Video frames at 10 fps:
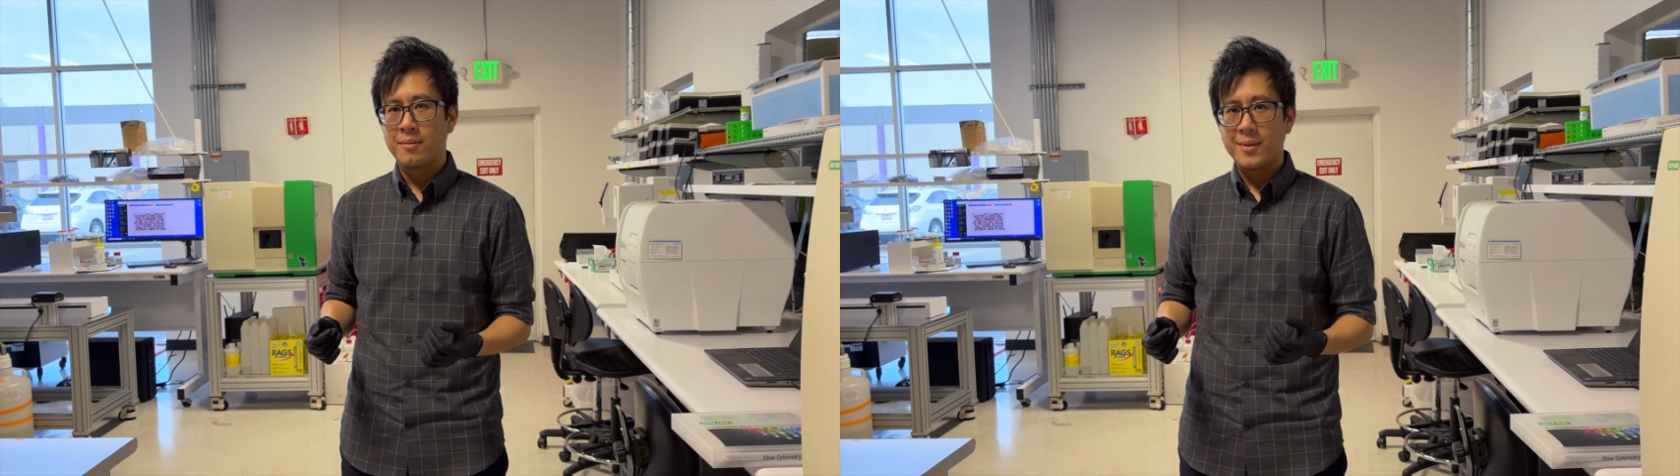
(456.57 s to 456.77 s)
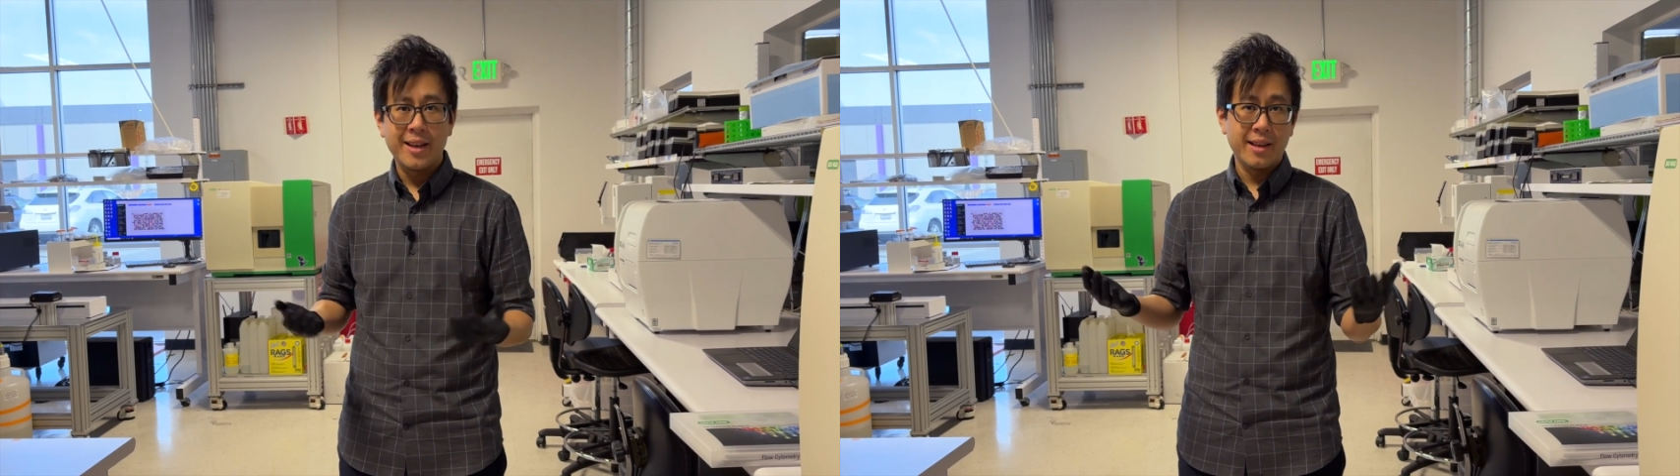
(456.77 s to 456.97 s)

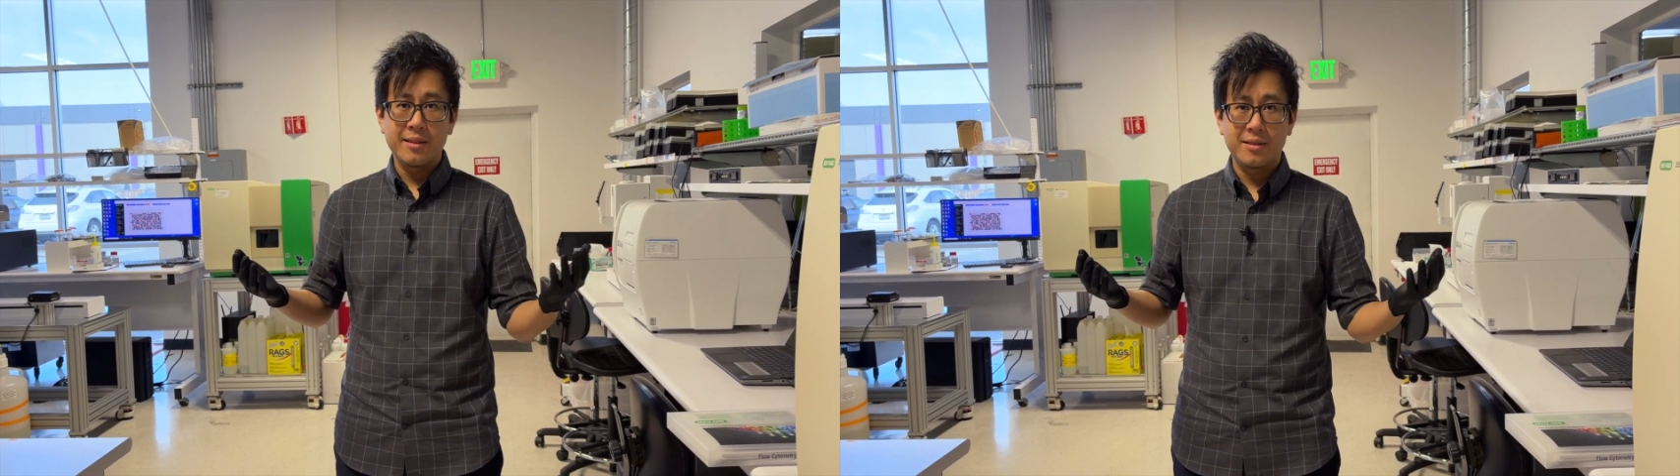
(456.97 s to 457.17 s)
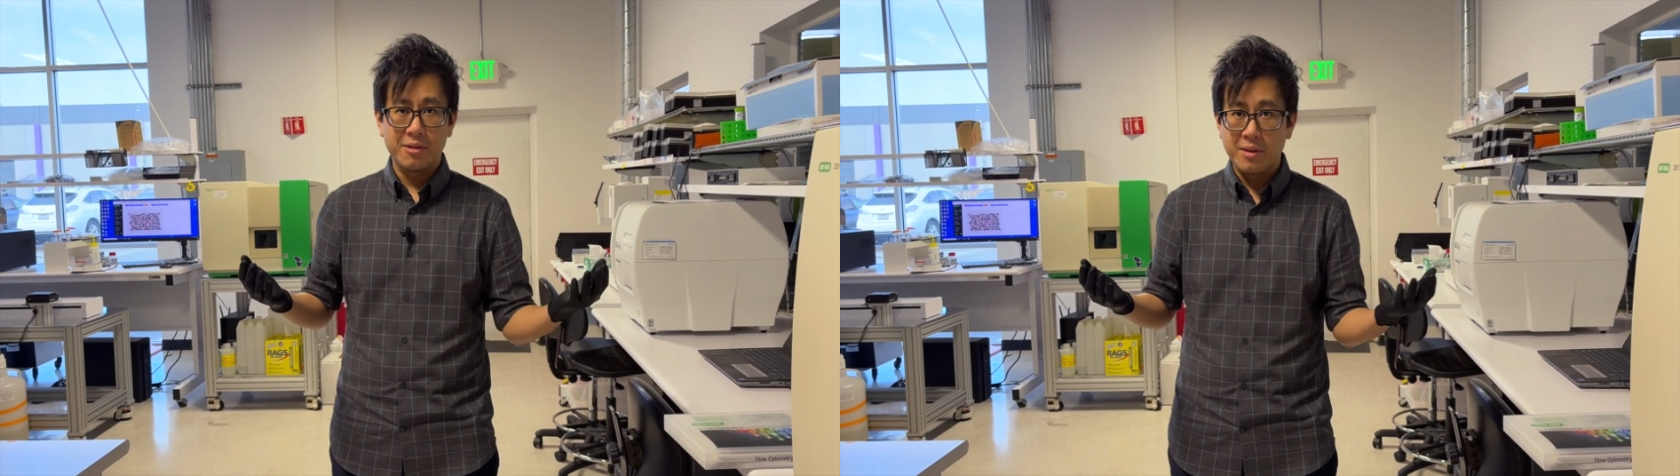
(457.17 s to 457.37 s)
And
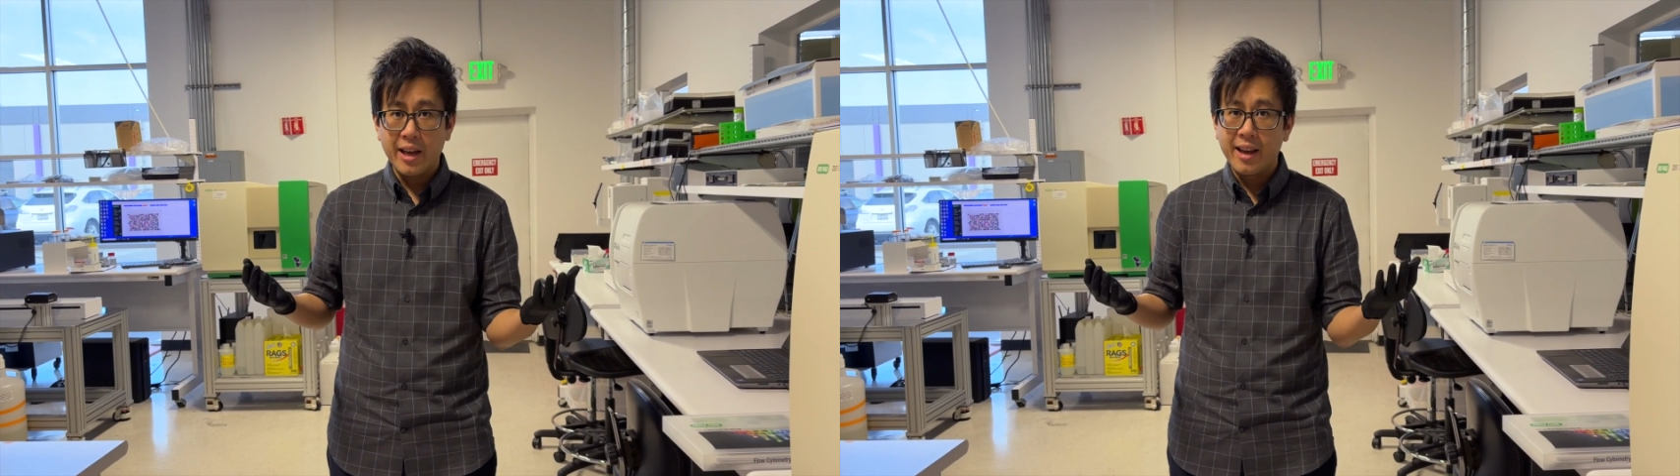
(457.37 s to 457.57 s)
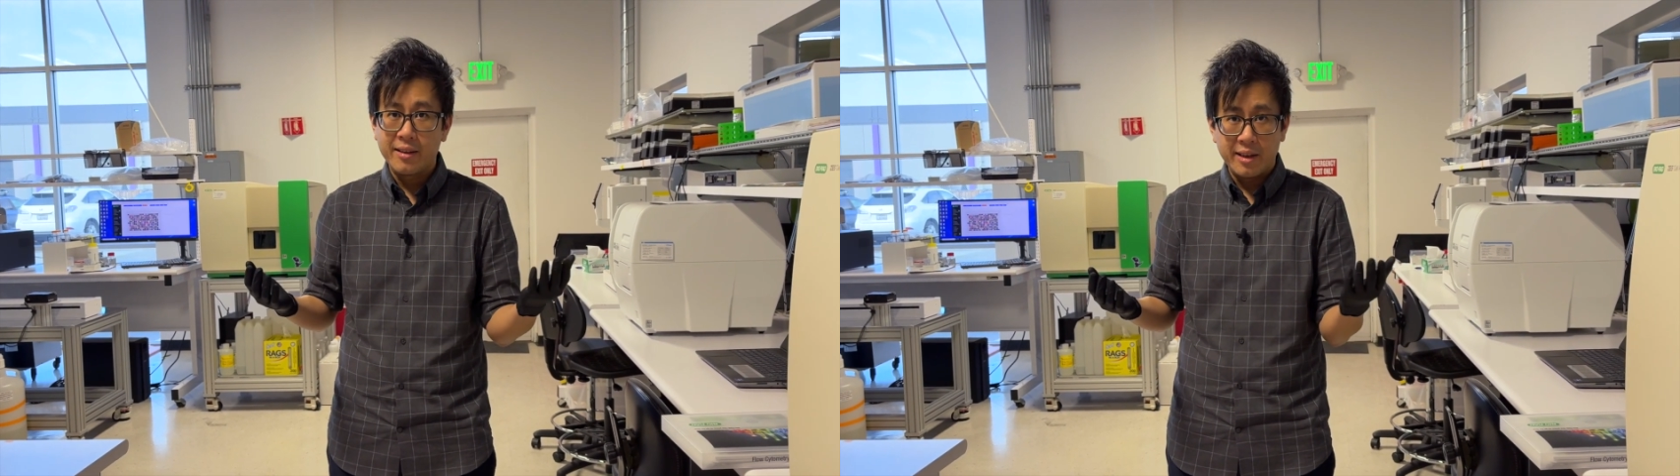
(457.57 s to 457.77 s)
that's
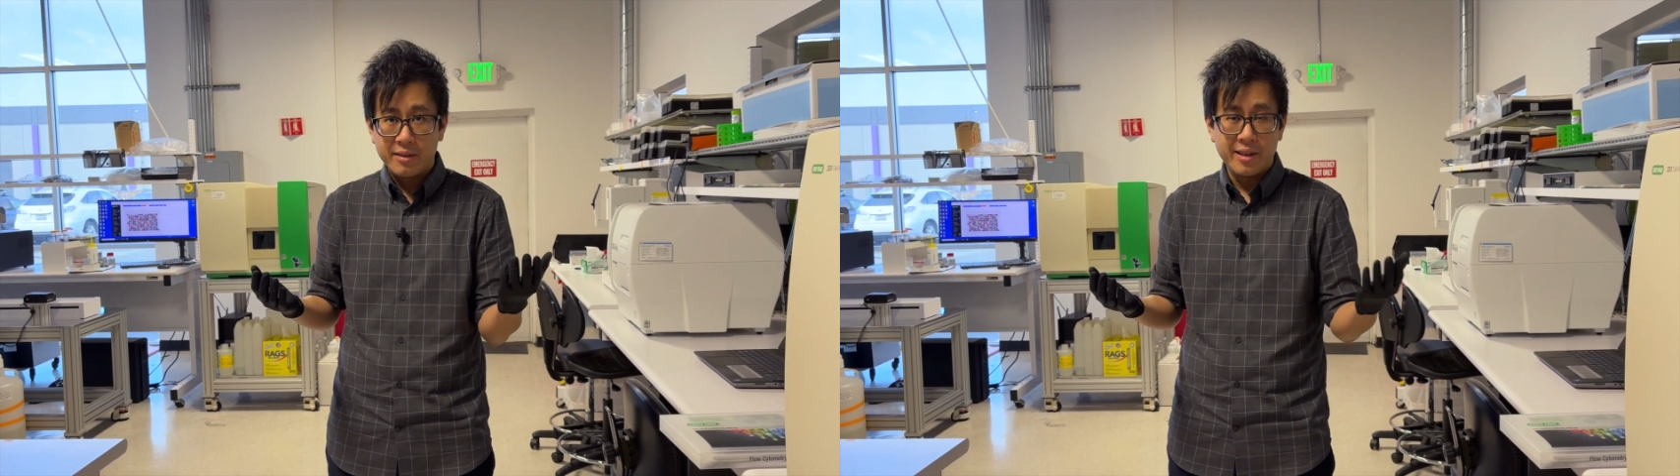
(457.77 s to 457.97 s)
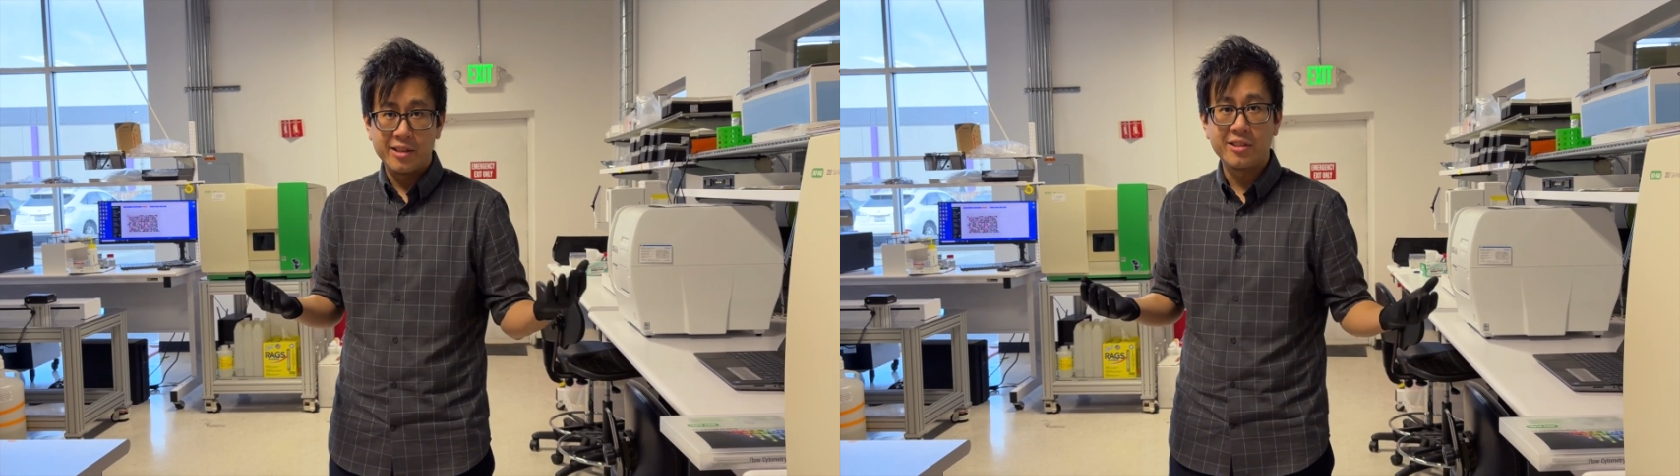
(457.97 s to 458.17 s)
okay.
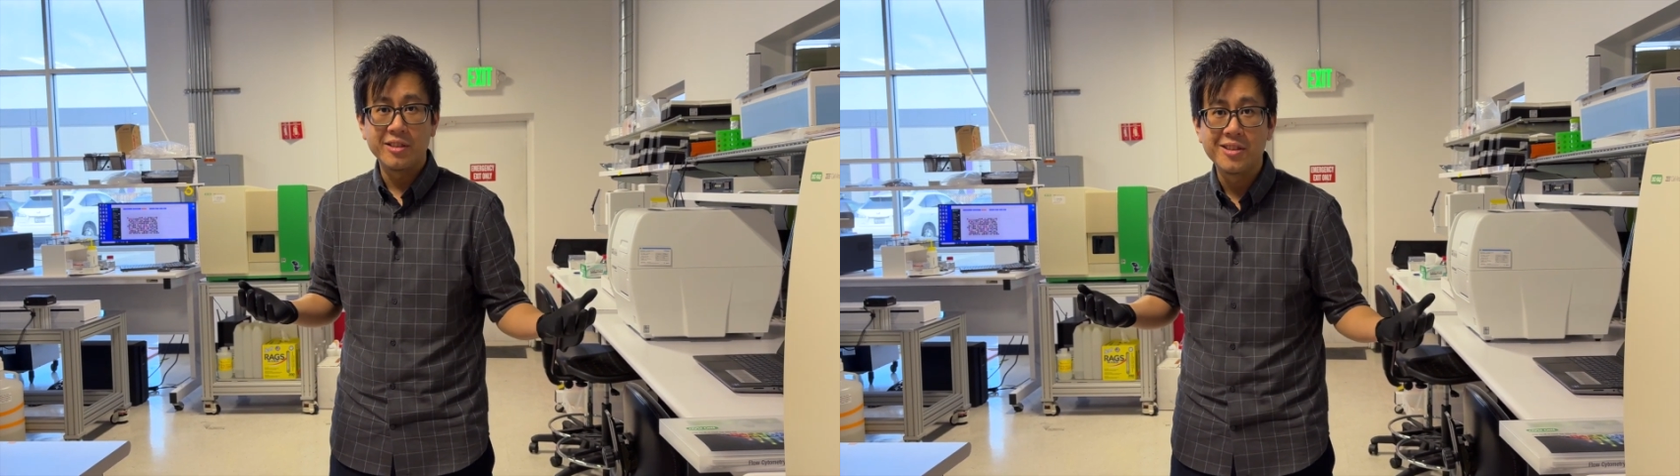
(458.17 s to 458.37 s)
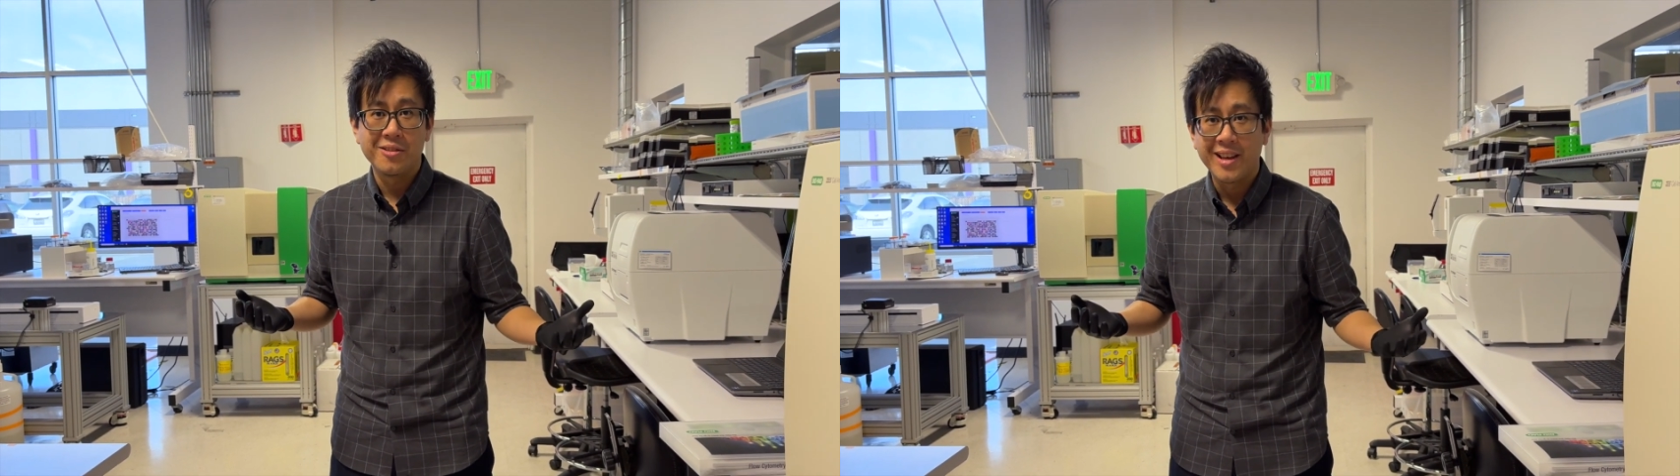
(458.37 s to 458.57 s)
They
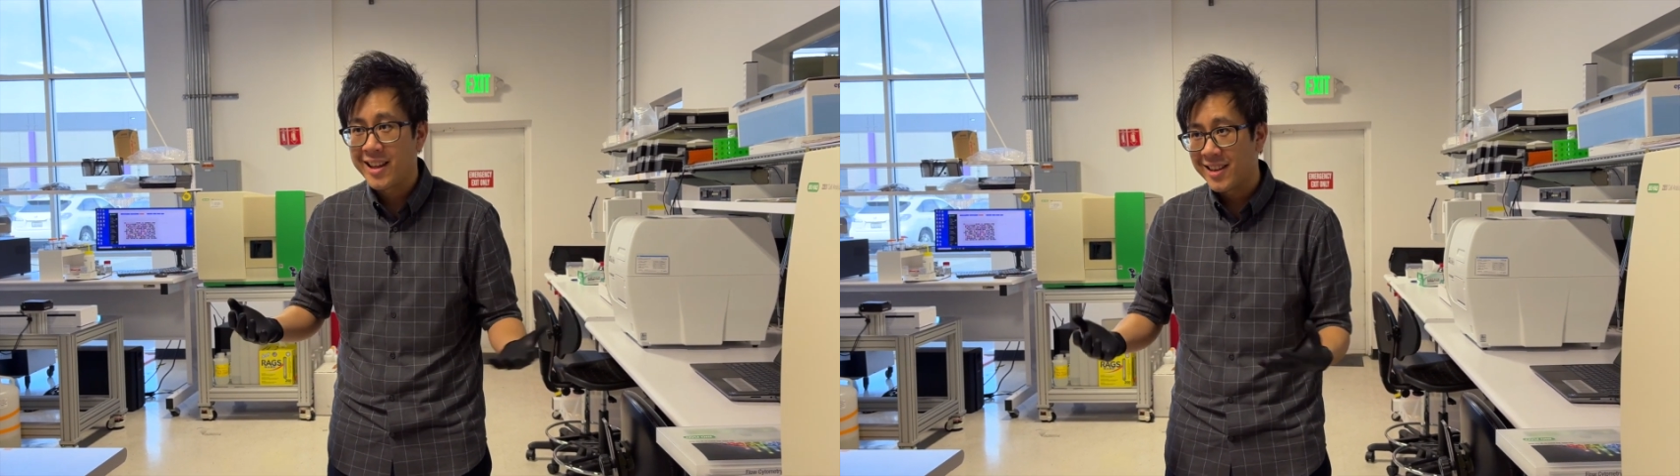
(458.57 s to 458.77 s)
should do that.